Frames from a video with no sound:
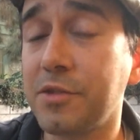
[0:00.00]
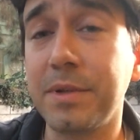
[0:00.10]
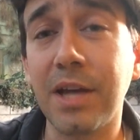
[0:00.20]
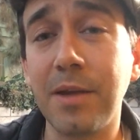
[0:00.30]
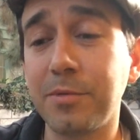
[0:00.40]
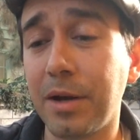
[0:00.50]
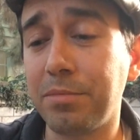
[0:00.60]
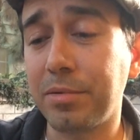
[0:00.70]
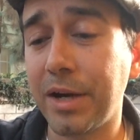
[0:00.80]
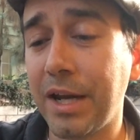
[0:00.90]
There's been times where I
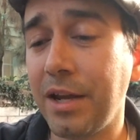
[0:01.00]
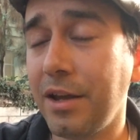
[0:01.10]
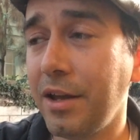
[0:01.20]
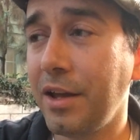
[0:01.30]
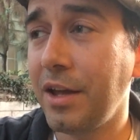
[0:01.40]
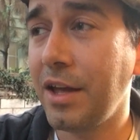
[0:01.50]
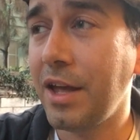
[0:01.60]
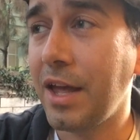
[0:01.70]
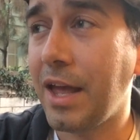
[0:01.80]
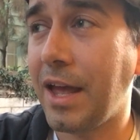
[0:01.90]
pray
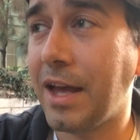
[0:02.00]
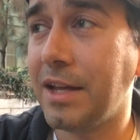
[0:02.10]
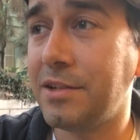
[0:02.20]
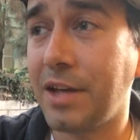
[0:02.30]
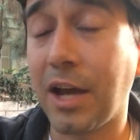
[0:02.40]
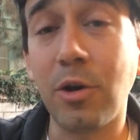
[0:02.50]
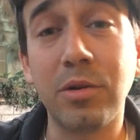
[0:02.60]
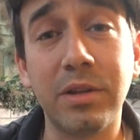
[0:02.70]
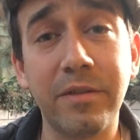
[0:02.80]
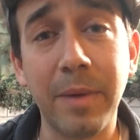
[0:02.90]
and I
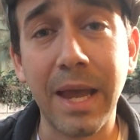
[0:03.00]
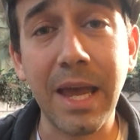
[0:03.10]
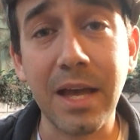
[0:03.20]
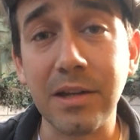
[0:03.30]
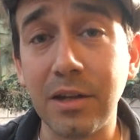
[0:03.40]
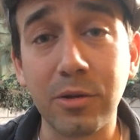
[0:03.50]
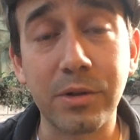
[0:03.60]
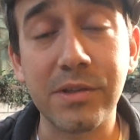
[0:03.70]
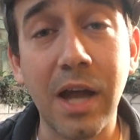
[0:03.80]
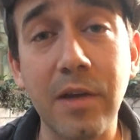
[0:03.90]
go to lift my hand and the
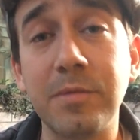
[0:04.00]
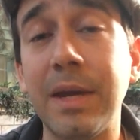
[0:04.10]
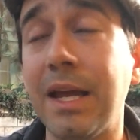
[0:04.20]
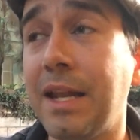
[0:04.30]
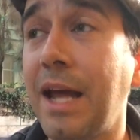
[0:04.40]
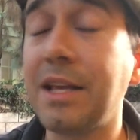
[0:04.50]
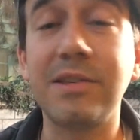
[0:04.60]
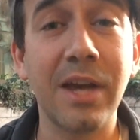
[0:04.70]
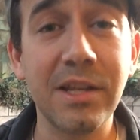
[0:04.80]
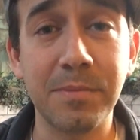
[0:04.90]
Lord stops me, and that
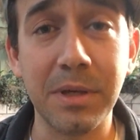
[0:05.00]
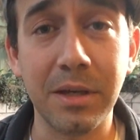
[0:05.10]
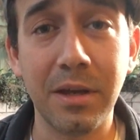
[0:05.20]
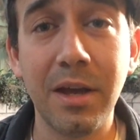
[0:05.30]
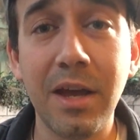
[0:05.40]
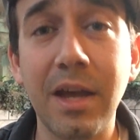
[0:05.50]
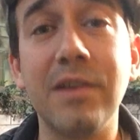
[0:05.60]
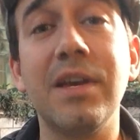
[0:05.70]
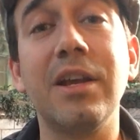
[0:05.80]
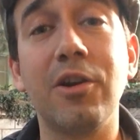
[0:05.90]
excites me
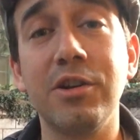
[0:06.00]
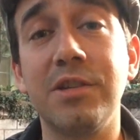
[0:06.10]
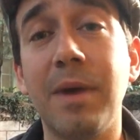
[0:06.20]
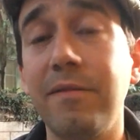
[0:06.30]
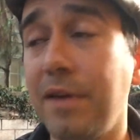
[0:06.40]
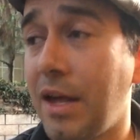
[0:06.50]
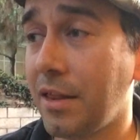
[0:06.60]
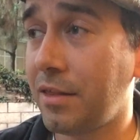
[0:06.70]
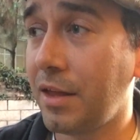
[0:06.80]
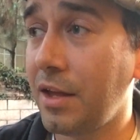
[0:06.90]
because that encourages my faith